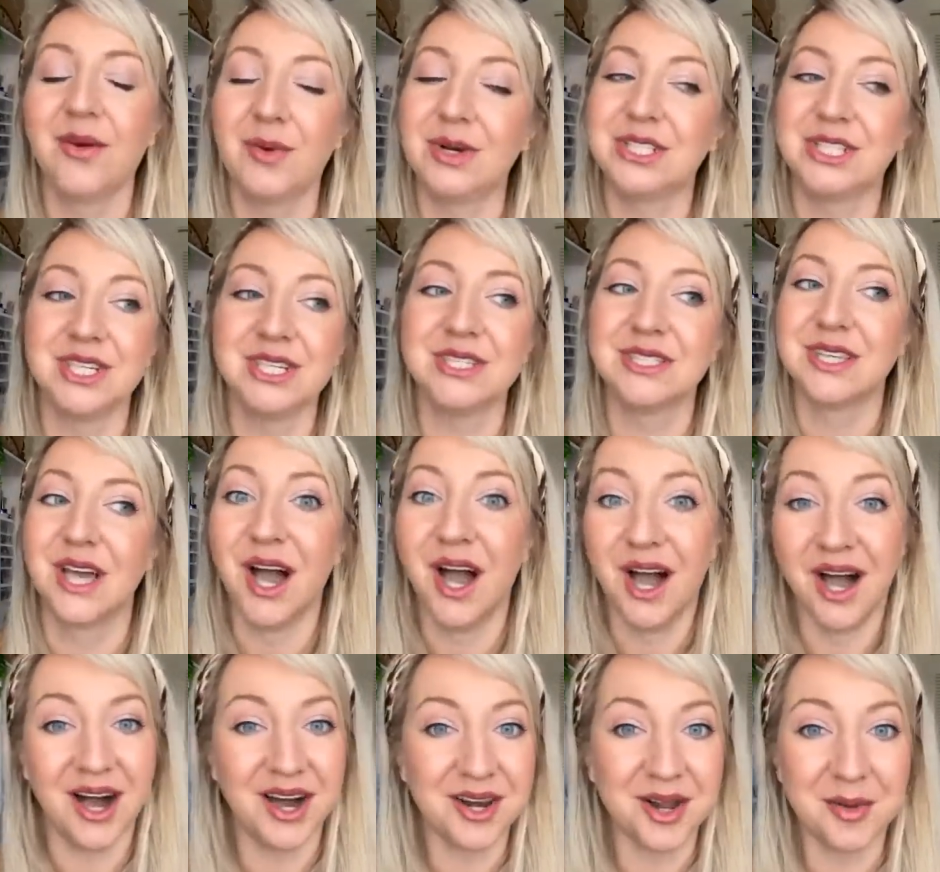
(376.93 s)
which is
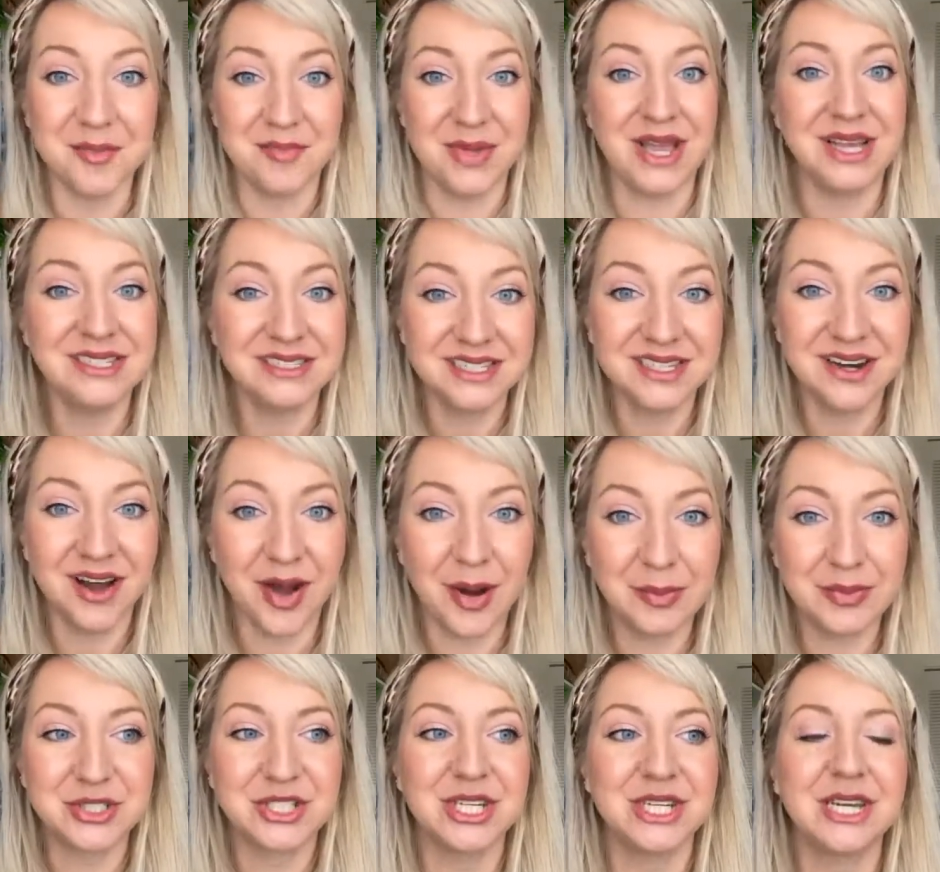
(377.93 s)
an amazing
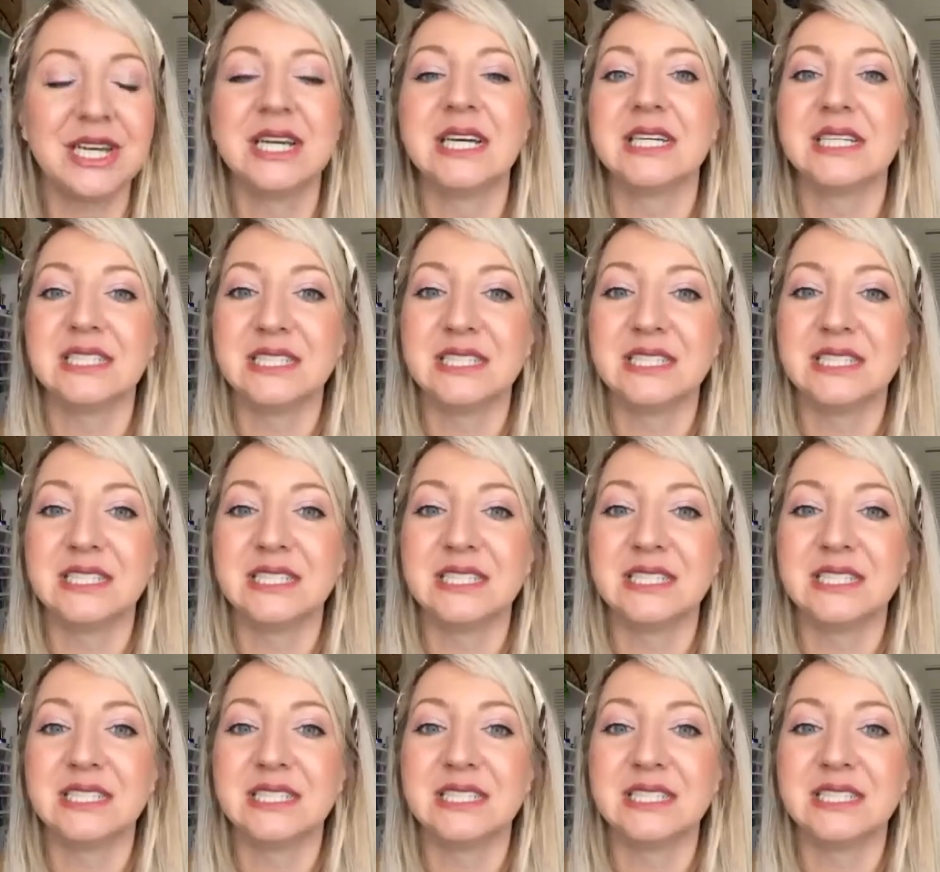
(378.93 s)
option,